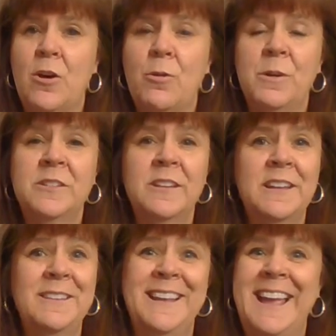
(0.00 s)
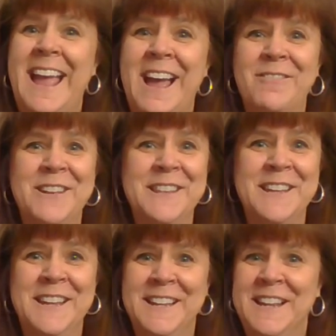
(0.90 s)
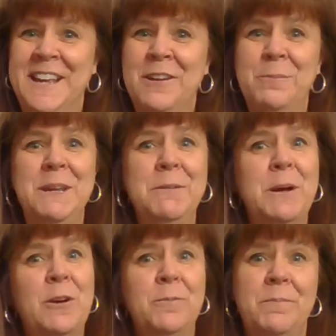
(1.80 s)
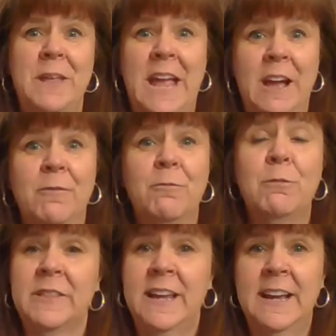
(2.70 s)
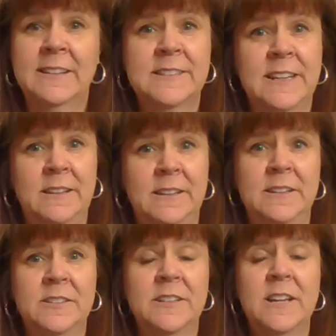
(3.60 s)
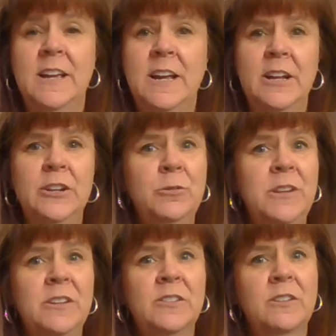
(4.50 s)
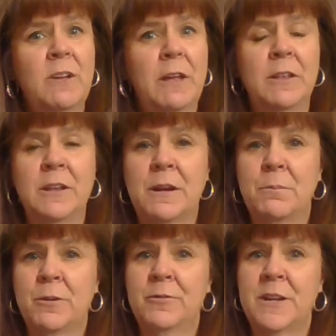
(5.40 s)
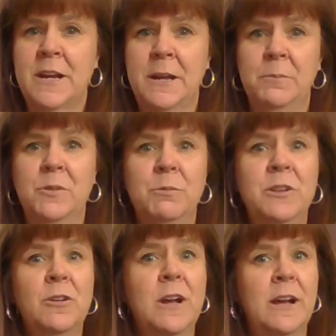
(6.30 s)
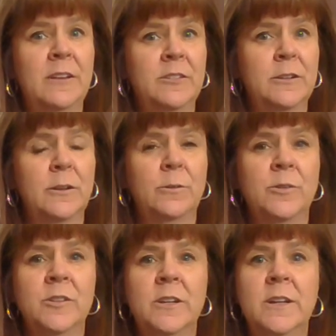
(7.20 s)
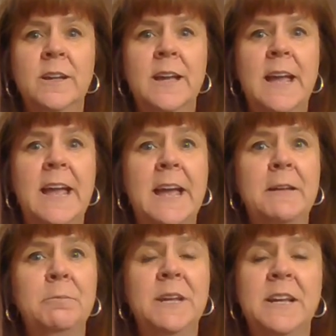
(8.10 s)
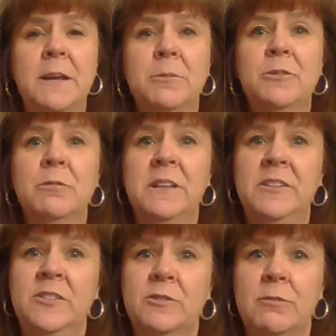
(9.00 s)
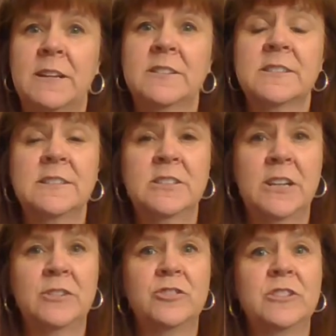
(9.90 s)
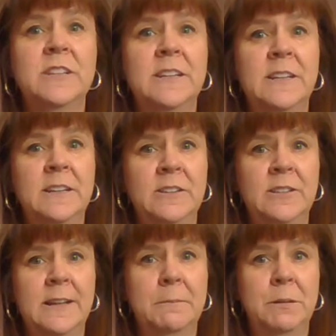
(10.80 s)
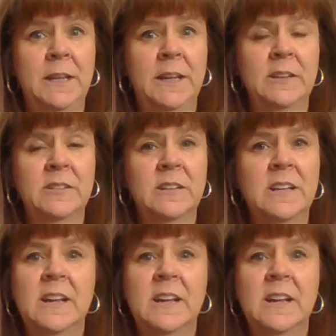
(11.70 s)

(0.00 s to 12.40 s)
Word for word: Always having the inhale be about half what the exhale is and doing this a number of times with your eyes closed and being able to release stress and tension and get into that place.